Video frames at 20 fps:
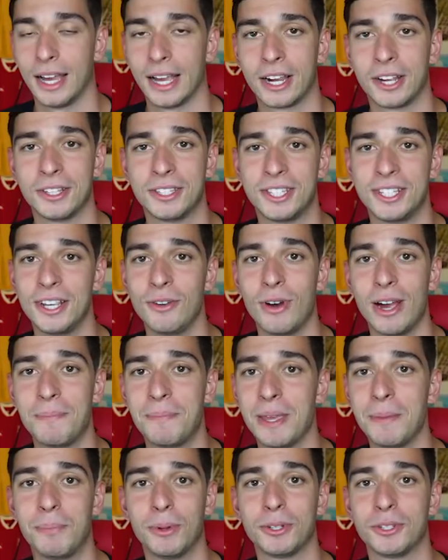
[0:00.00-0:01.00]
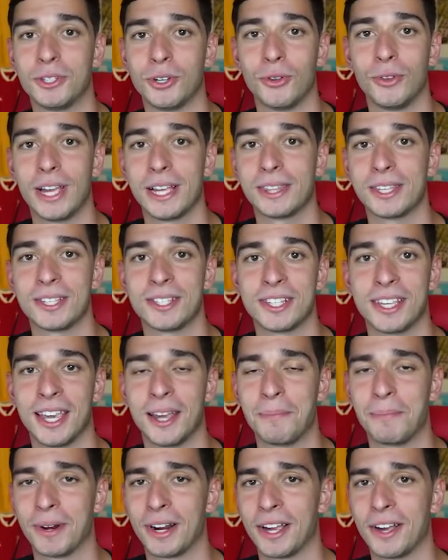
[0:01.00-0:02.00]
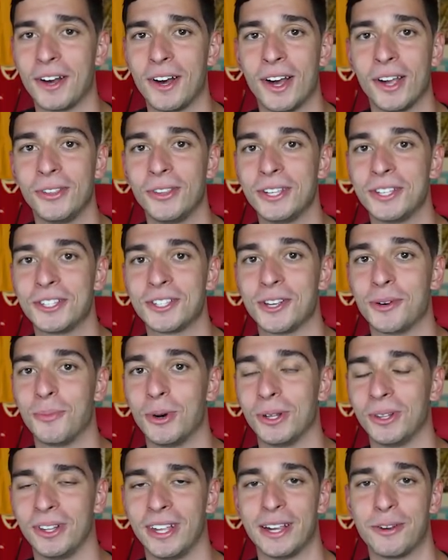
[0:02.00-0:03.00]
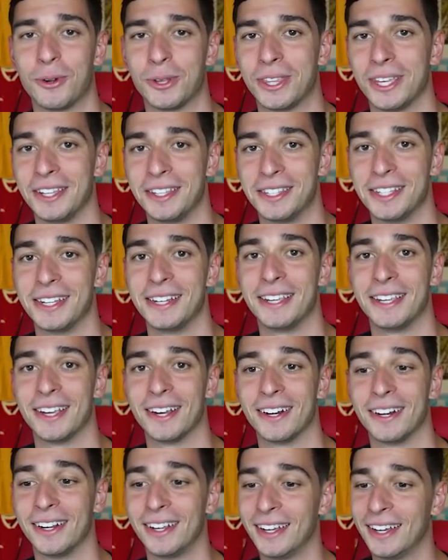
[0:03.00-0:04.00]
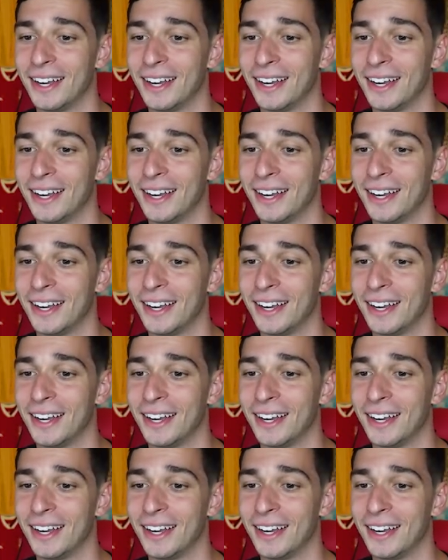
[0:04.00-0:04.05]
I could see why people don't like this kit, but I oddly somewhat like what they did here.